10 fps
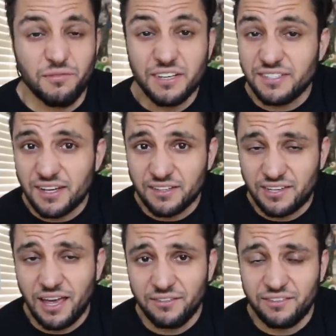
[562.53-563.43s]
Invictus X
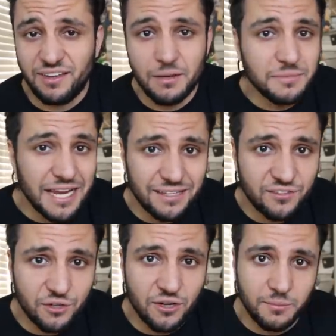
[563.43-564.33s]
has Sam Dancer.